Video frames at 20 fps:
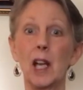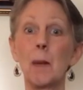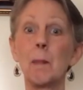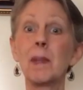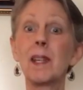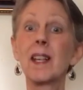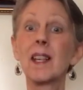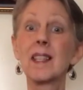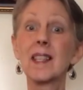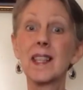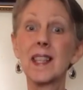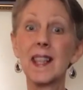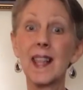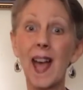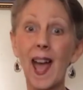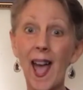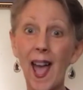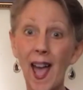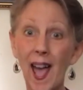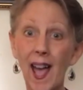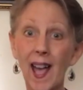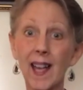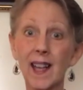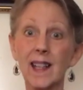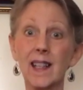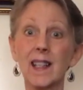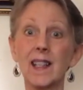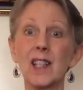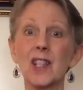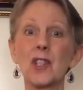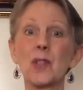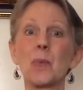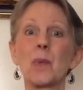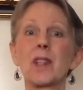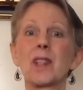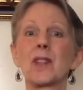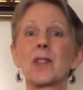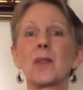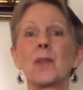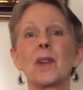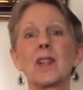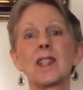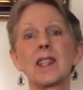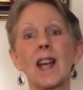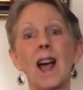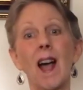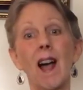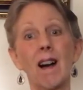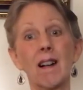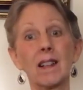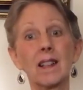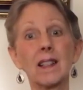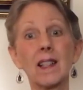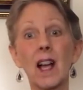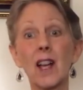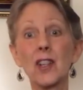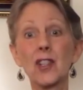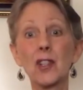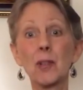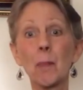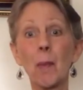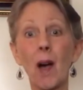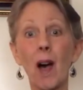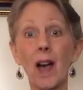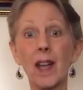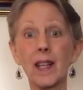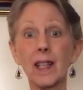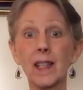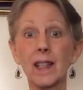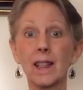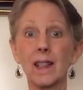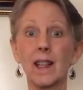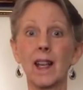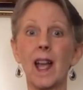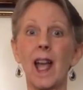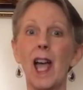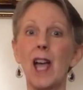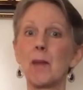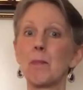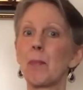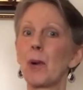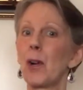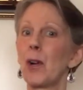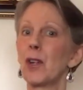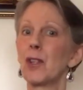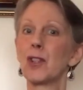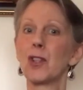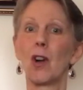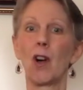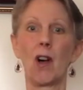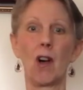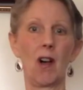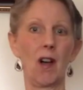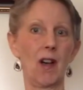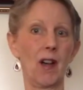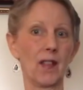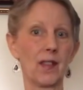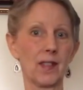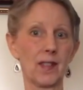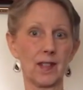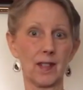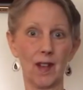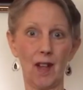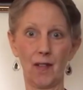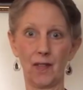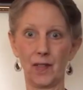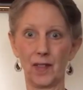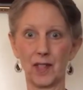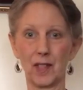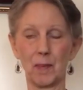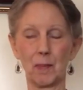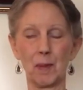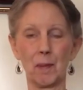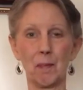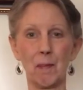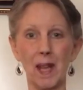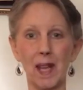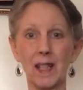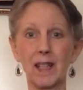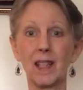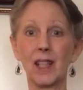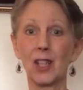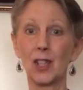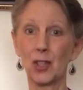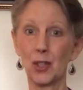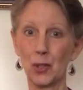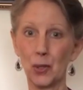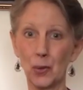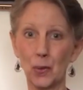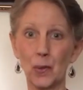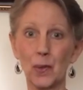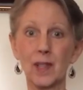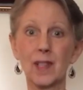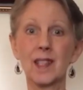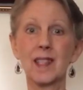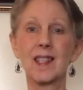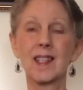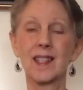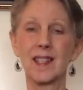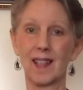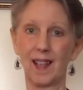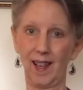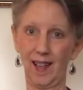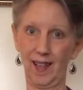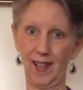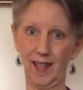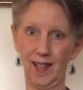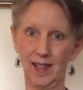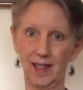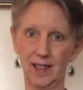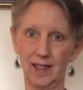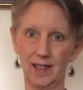because that is what is going to alkalize your body and purge all the stuff that's been making you sick.